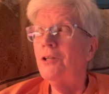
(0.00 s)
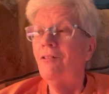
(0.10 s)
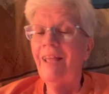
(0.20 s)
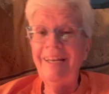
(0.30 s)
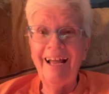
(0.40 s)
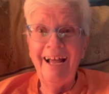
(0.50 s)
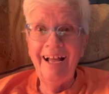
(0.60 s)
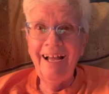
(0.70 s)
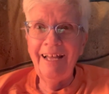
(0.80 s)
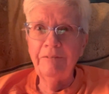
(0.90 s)
the light
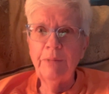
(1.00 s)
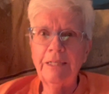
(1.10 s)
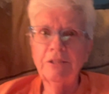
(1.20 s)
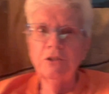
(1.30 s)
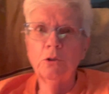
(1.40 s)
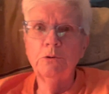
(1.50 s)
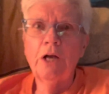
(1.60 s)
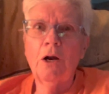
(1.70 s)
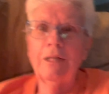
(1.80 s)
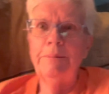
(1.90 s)
on because it's so
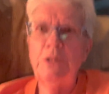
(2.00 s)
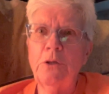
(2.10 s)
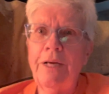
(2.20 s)
dark. Let me show you